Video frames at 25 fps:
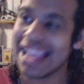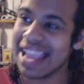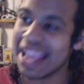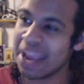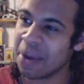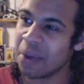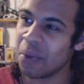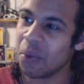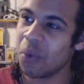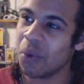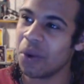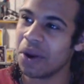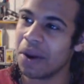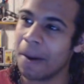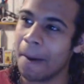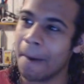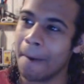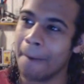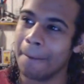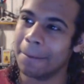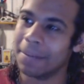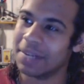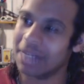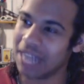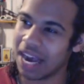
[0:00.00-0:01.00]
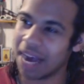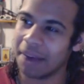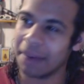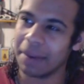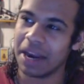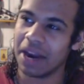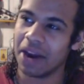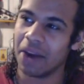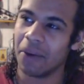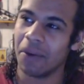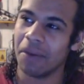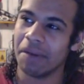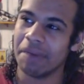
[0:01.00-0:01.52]
it would,
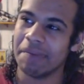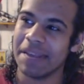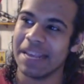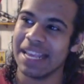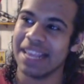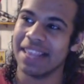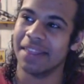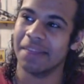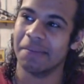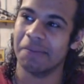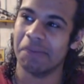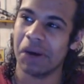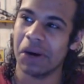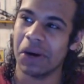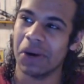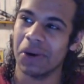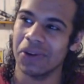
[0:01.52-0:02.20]
Dominator would be the